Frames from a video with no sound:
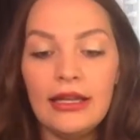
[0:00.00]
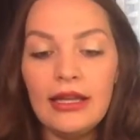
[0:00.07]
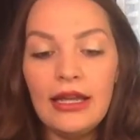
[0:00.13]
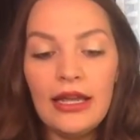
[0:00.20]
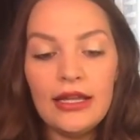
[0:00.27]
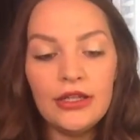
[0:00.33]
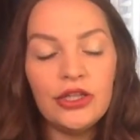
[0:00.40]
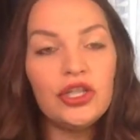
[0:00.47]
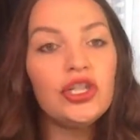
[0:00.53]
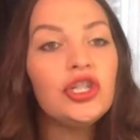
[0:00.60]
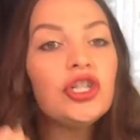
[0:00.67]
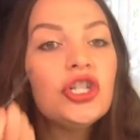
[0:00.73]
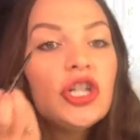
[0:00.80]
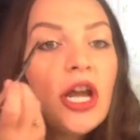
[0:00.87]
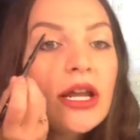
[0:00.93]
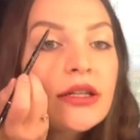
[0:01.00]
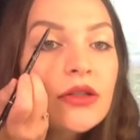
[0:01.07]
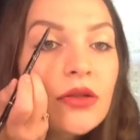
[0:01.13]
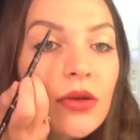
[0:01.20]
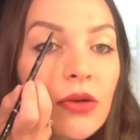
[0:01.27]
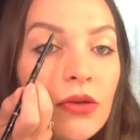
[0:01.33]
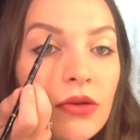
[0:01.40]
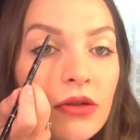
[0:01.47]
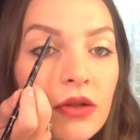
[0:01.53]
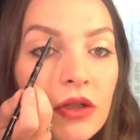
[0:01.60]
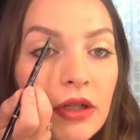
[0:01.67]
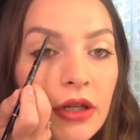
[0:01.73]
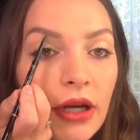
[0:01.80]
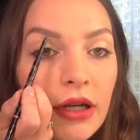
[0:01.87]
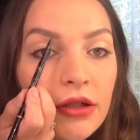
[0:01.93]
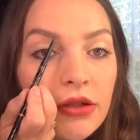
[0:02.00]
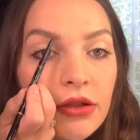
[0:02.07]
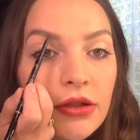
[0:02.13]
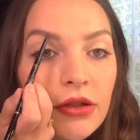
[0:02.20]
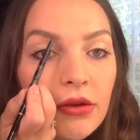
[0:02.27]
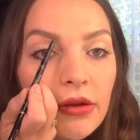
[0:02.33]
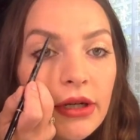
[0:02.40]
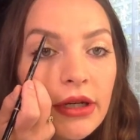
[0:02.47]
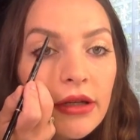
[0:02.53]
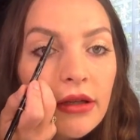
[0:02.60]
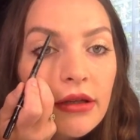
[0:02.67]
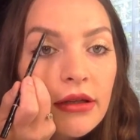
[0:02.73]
and gentle touch to it.